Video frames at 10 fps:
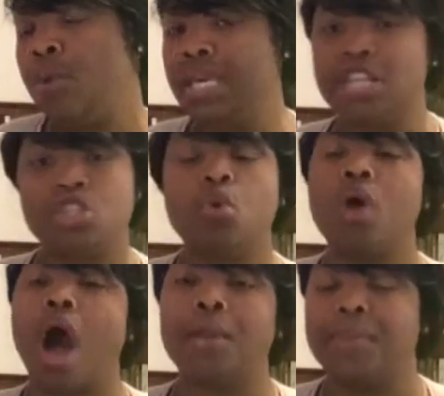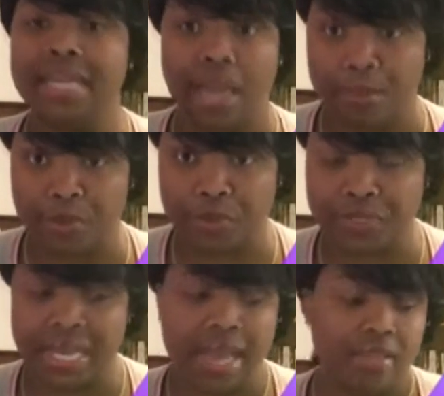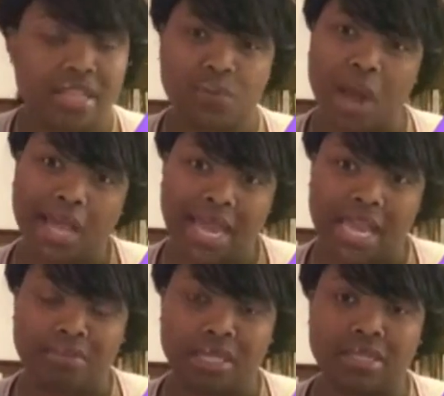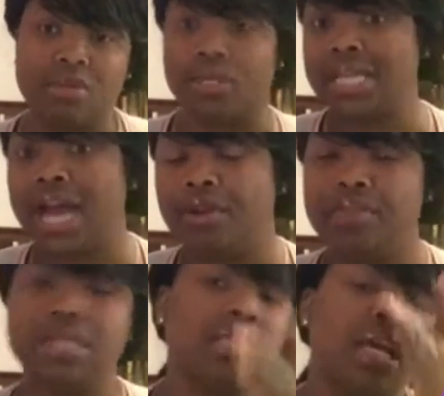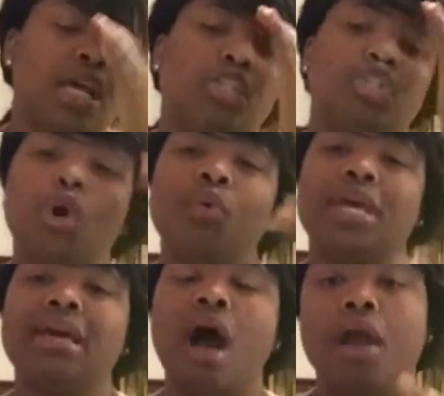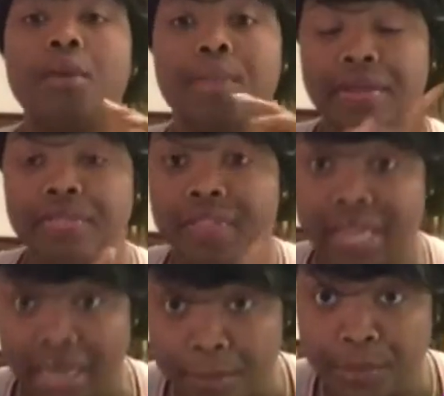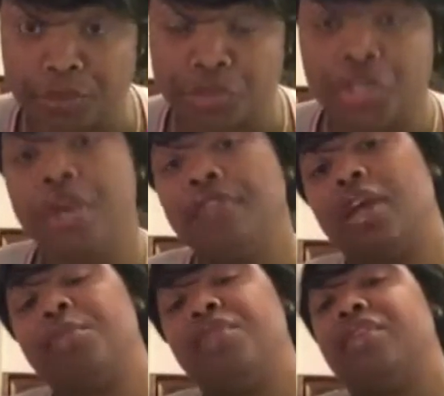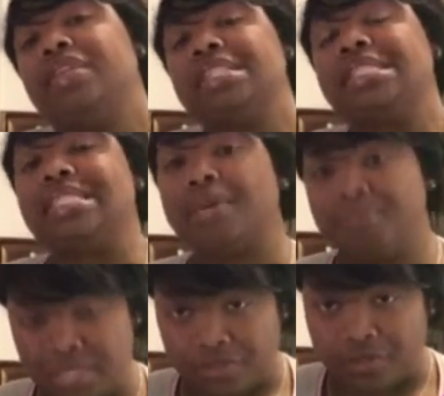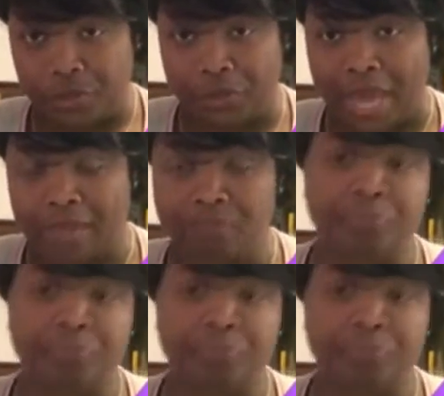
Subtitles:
We get so caught up in numbers, and that's why I named this or I titled this, Don't Get Caught Up in the Numbers. They can be very deceptive, okay?